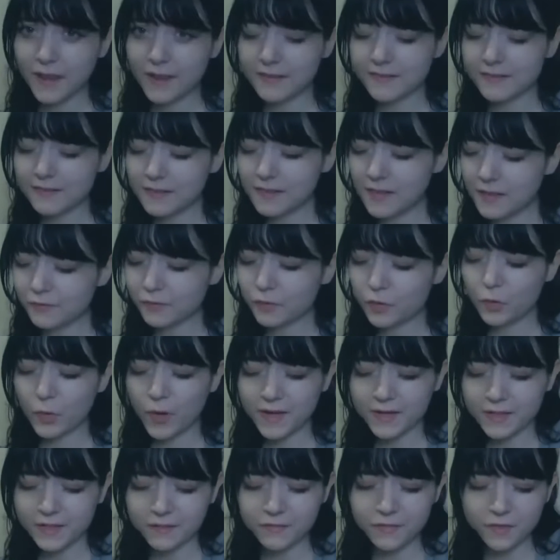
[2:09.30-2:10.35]
I still have
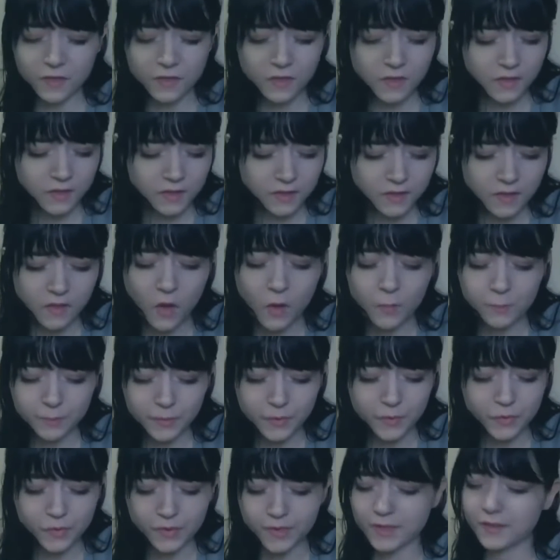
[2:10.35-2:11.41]
great difficulty
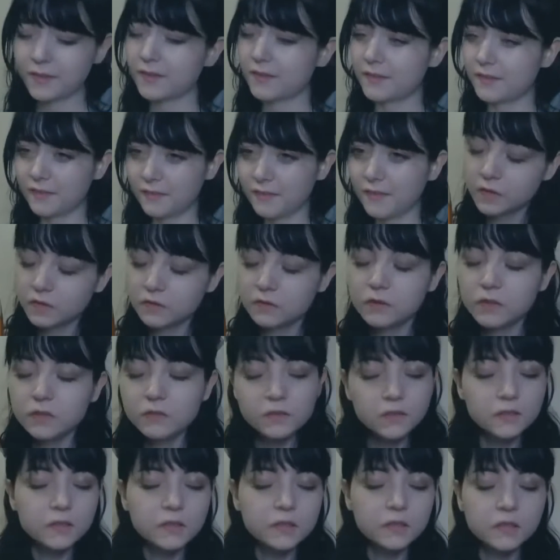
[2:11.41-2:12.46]
computing this. So there
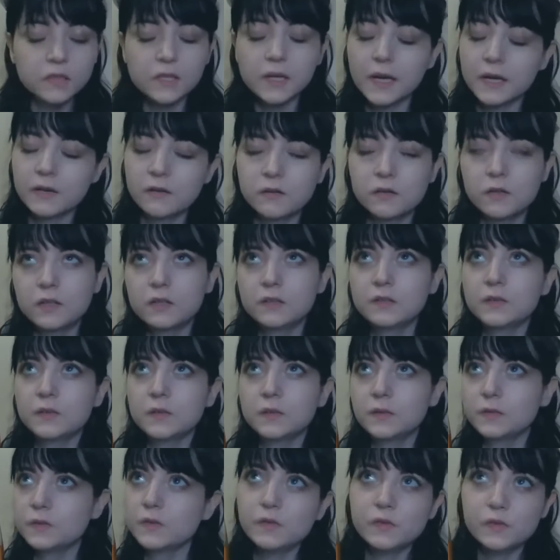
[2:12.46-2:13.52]
was this guy who was a
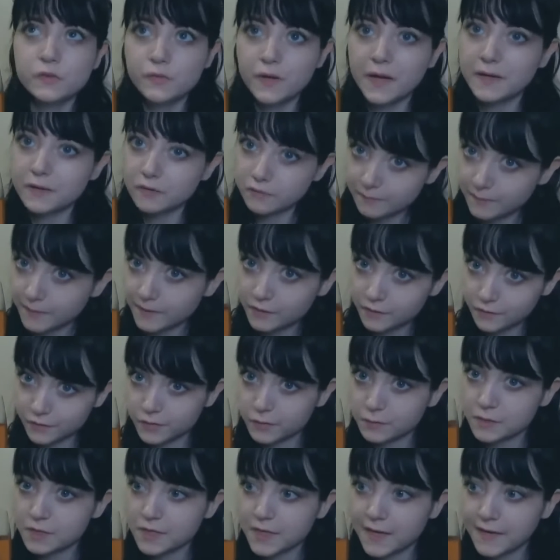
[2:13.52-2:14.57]
huge fan of my
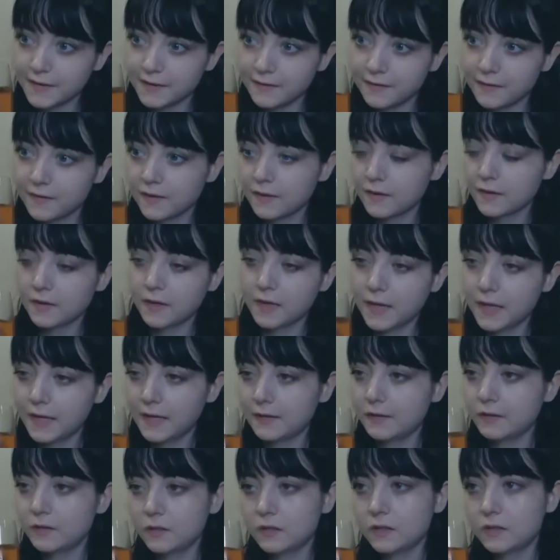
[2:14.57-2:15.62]
YouTube channel,
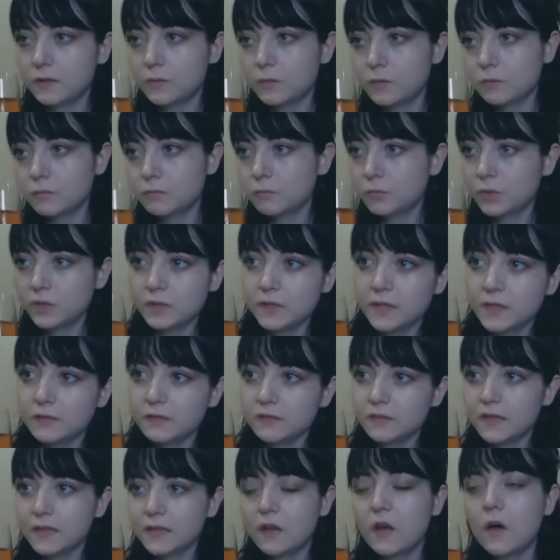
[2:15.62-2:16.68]
and one day I was
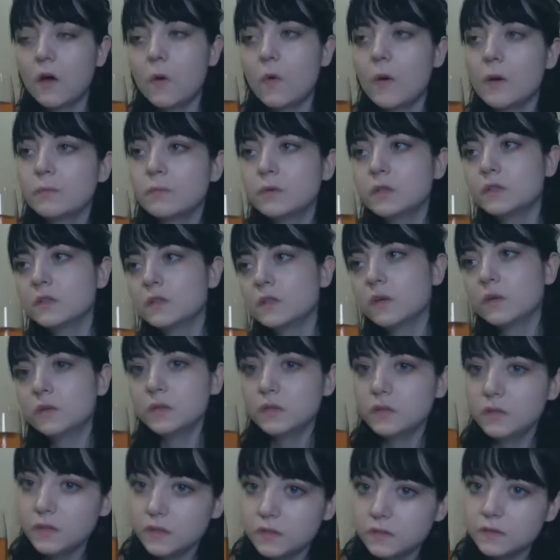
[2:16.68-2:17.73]
like, oh, I'm gonna go
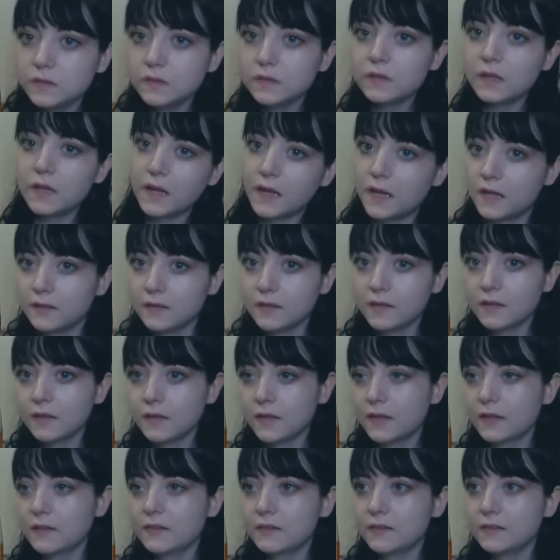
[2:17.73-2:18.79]
to Disneyland,
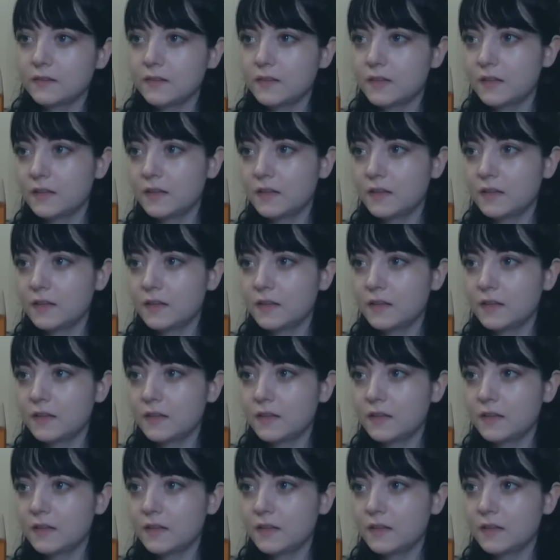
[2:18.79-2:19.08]
and